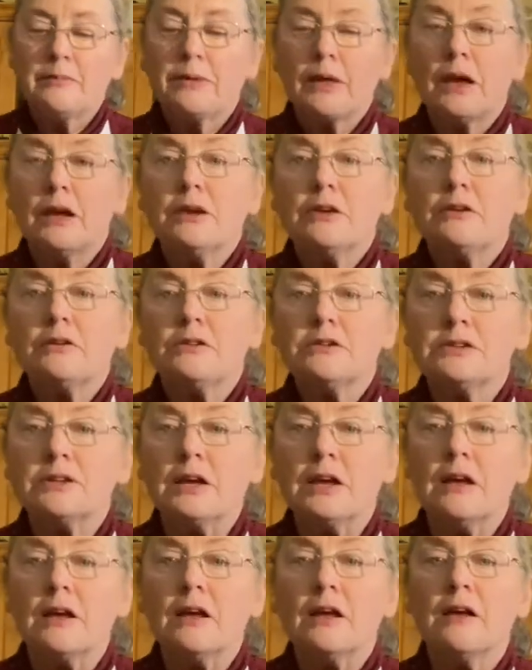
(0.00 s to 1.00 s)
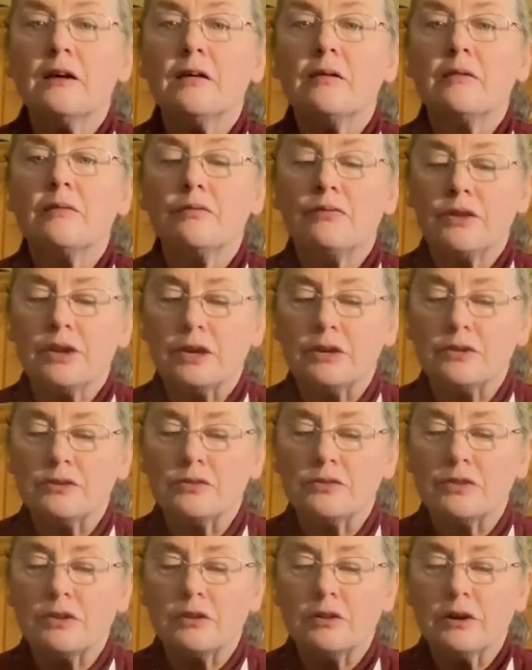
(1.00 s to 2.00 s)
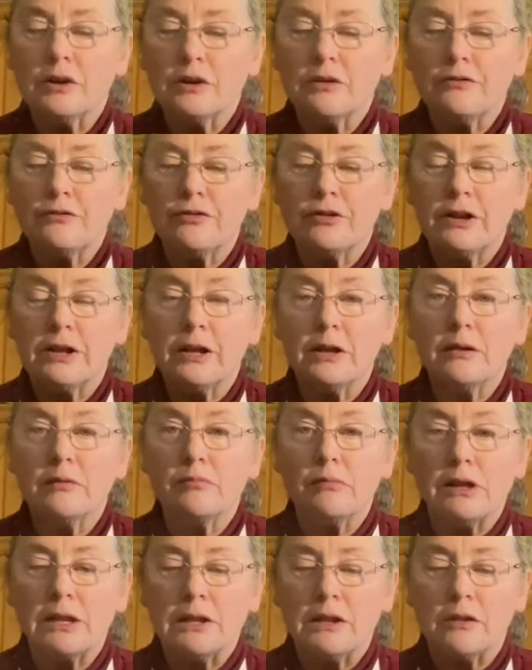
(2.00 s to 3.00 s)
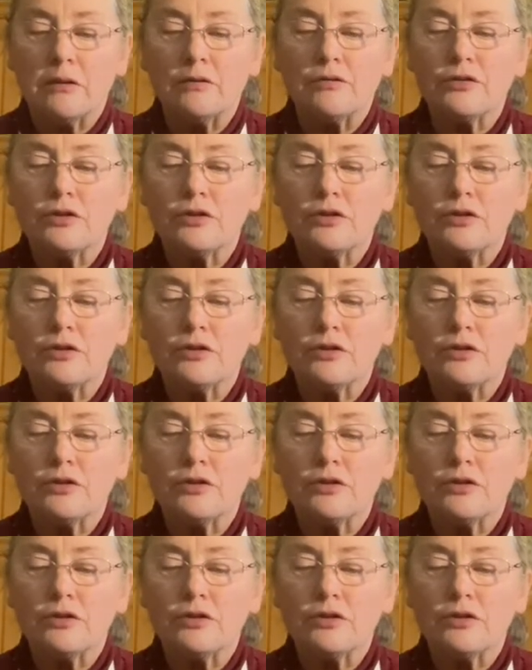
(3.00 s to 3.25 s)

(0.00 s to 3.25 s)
And you see there's your lovely meatloaf.